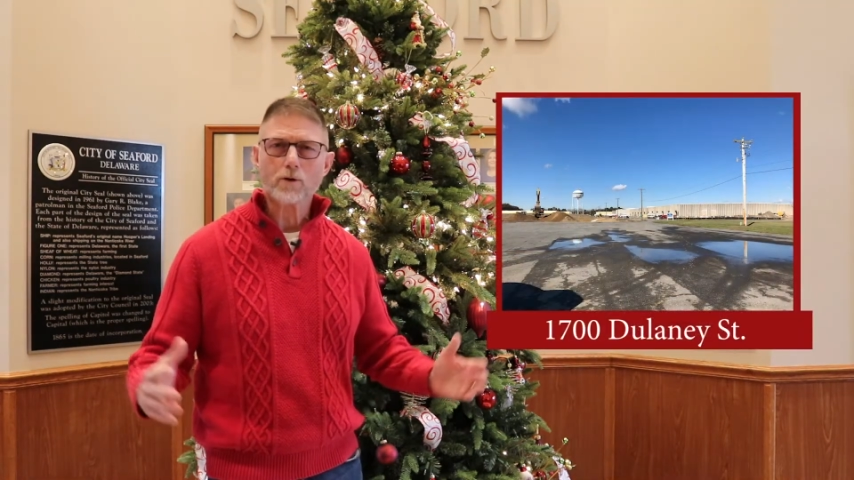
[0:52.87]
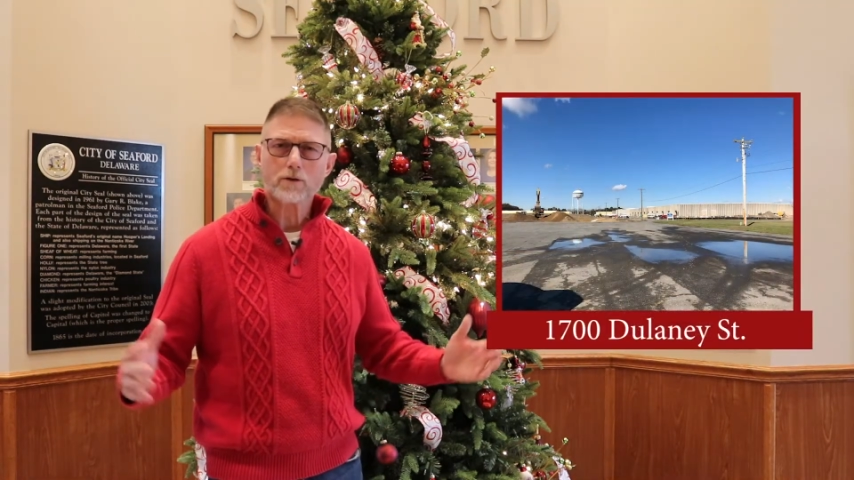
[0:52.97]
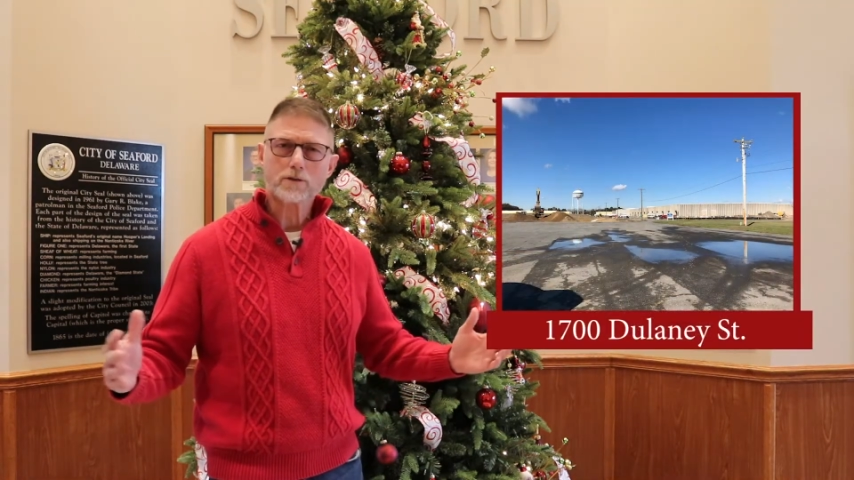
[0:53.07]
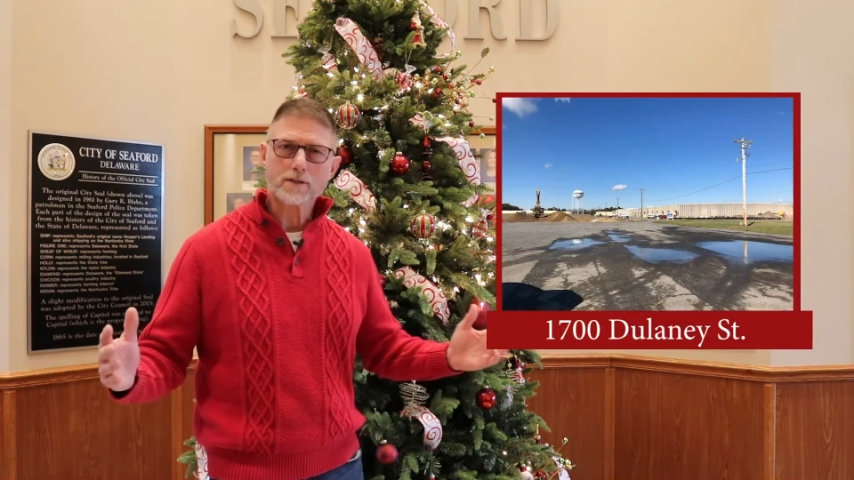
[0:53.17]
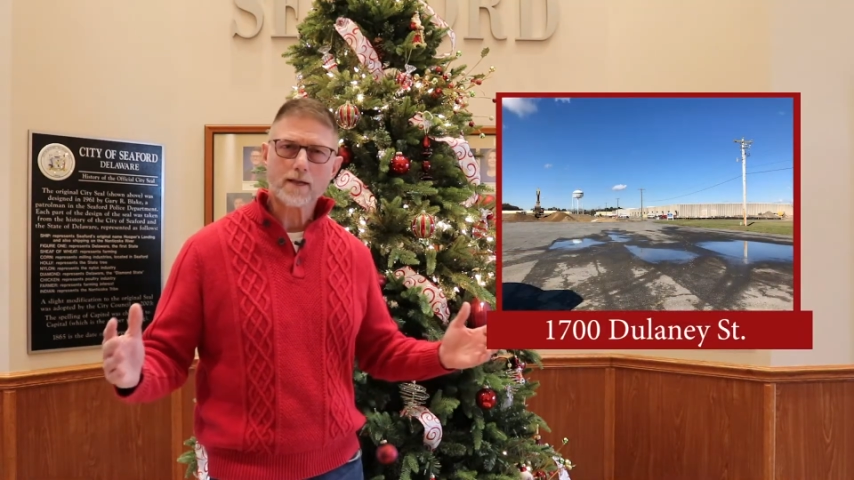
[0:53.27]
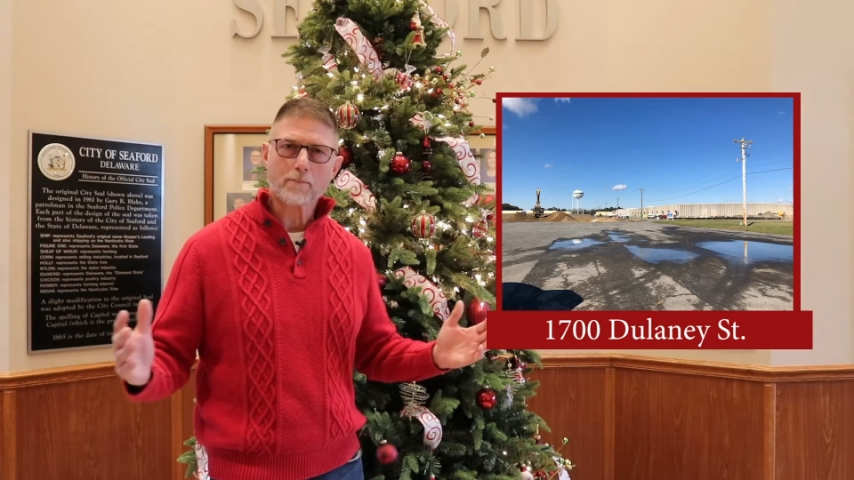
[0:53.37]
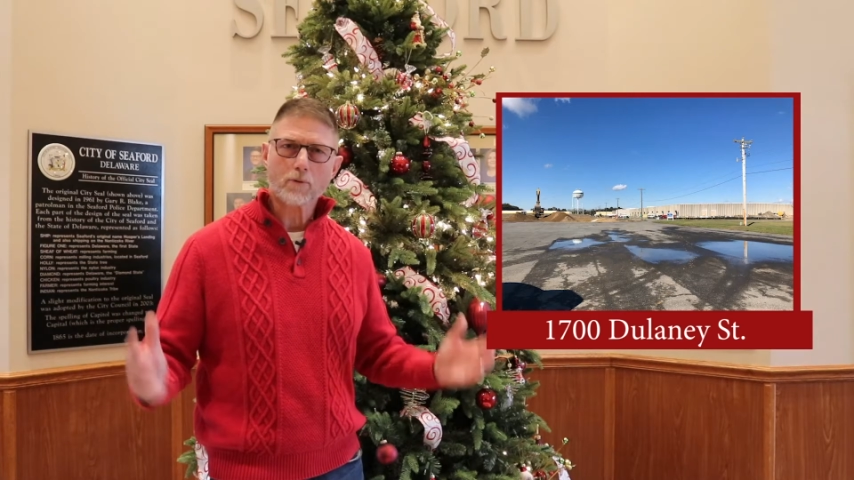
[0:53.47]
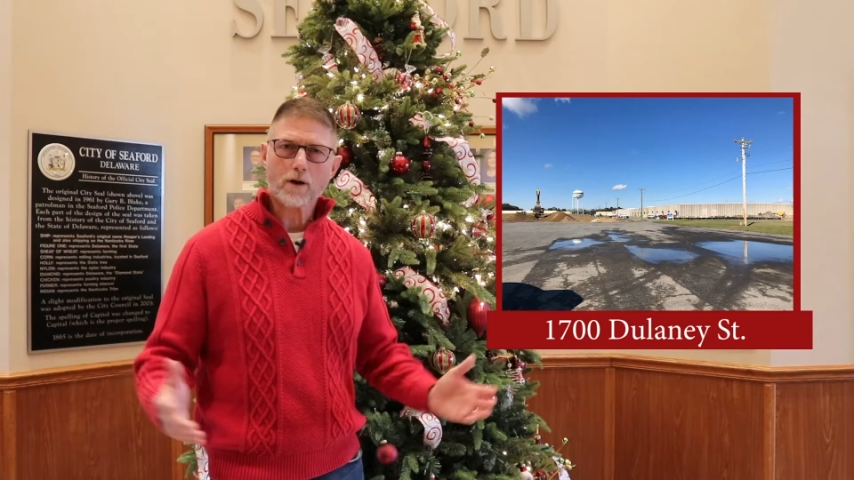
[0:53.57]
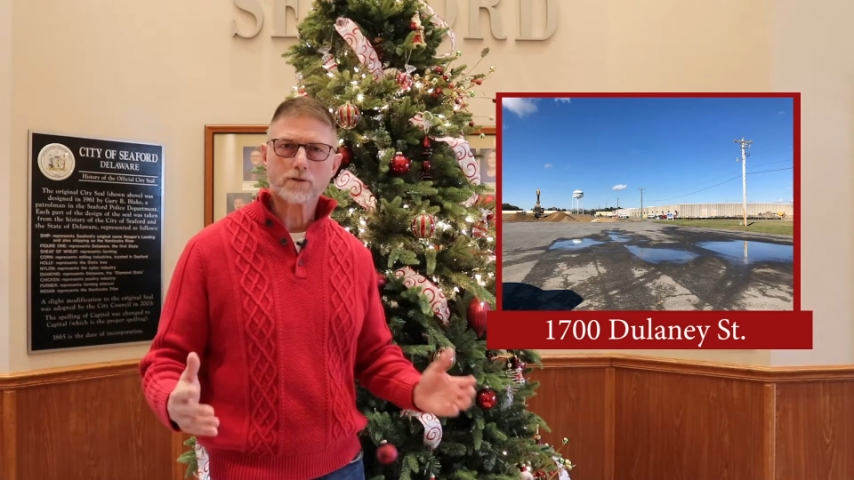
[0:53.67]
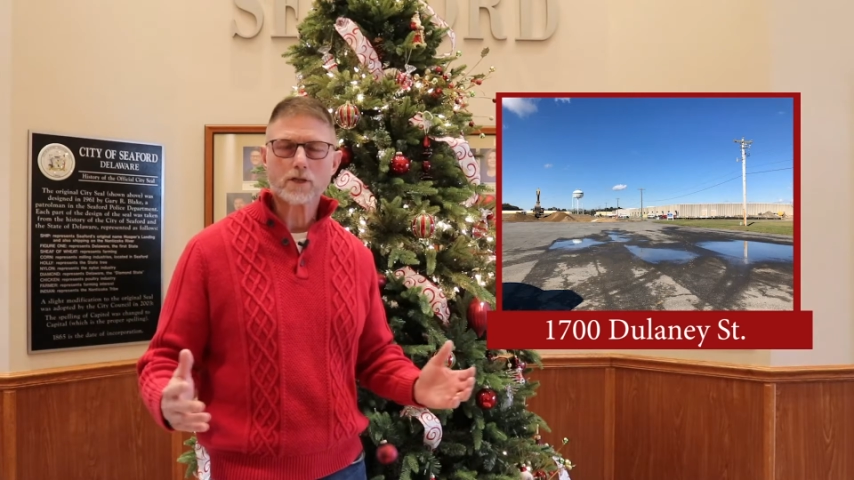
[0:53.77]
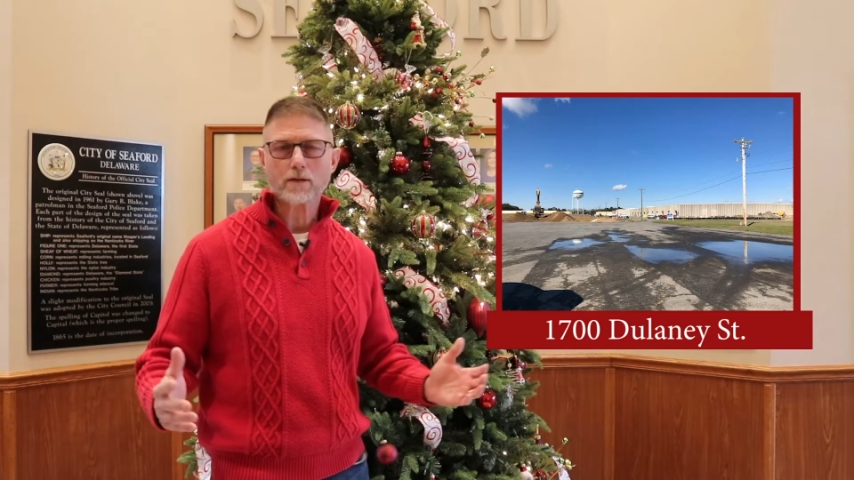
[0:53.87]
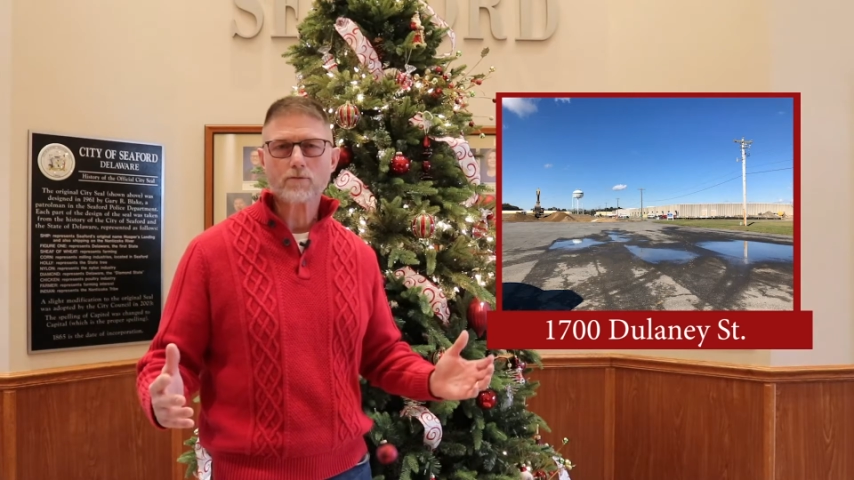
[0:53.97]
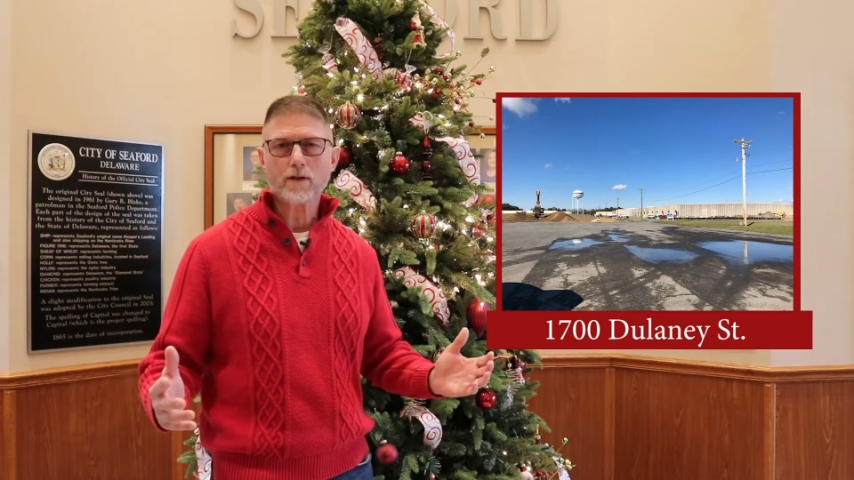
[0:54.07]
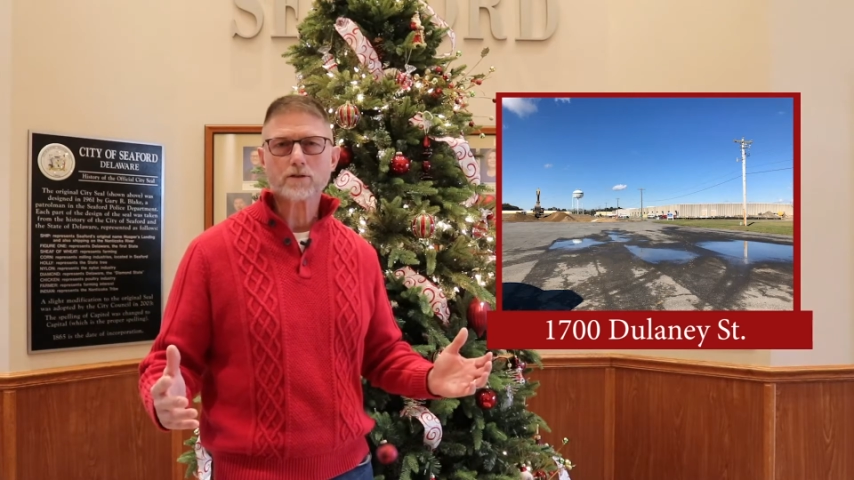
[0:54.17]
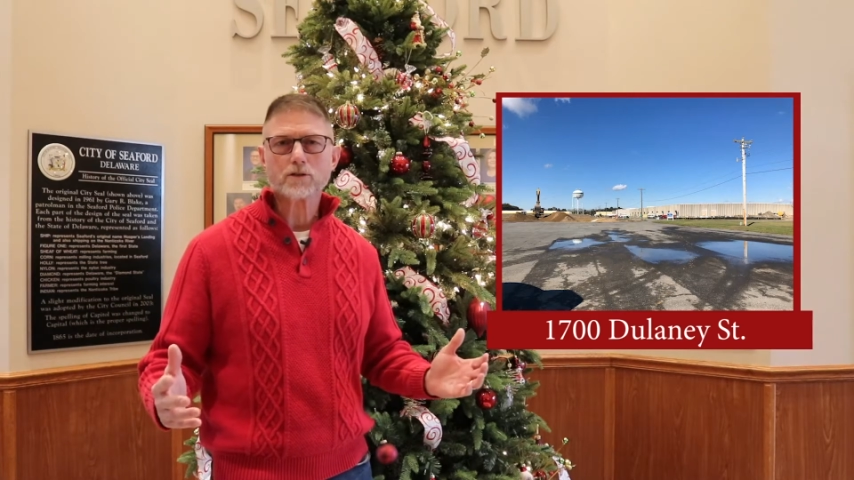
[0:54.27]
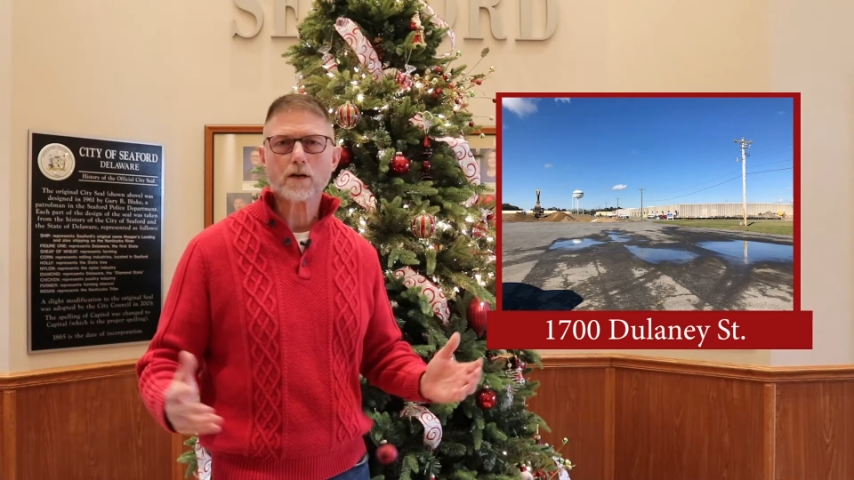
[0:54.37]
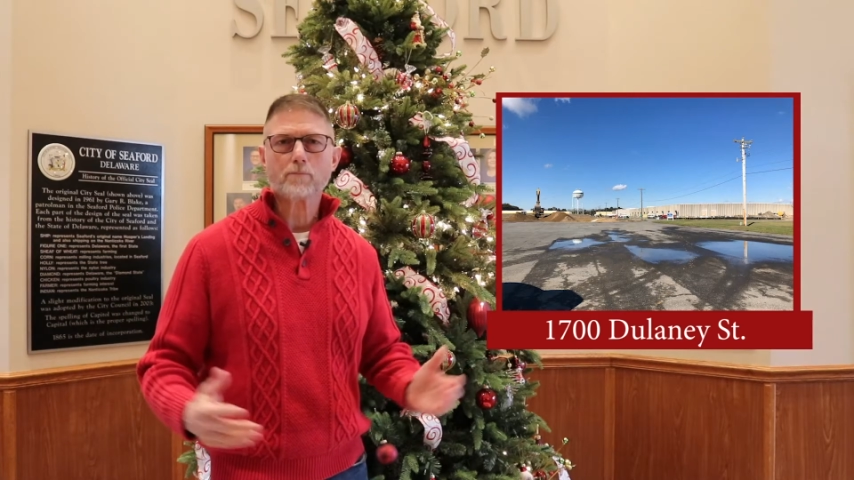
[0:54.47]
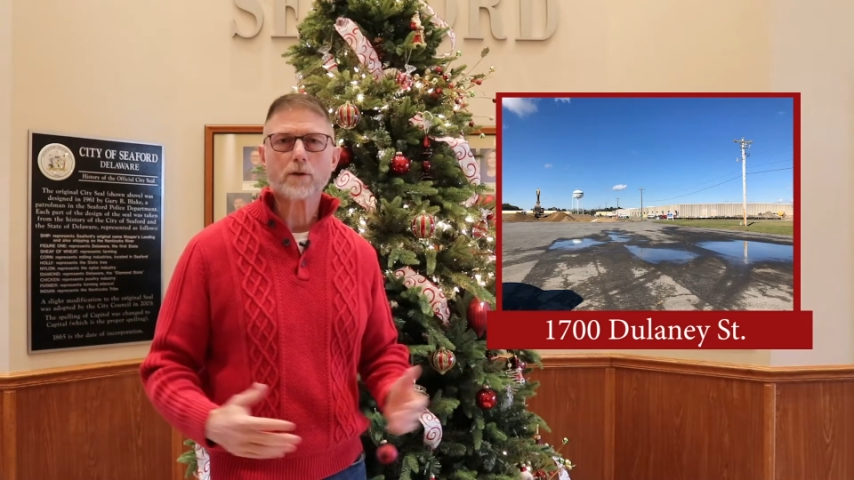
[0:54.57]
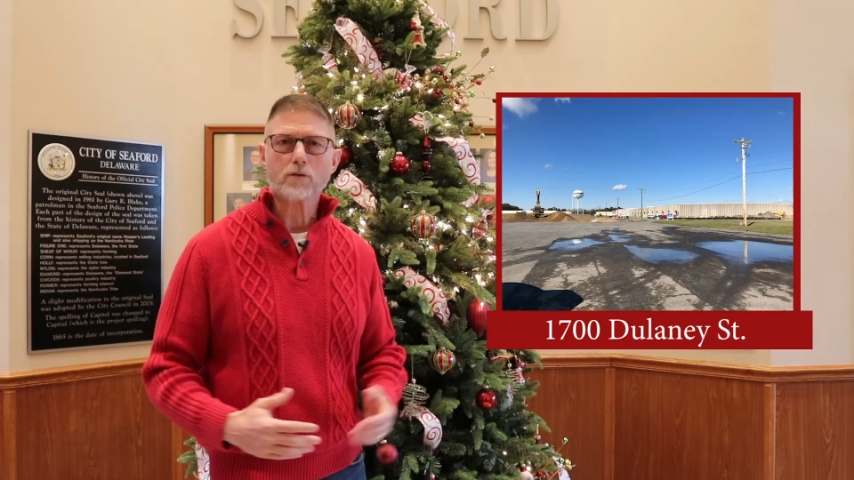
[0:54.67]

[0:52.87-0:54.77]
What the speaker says: we ought to see that project finish up,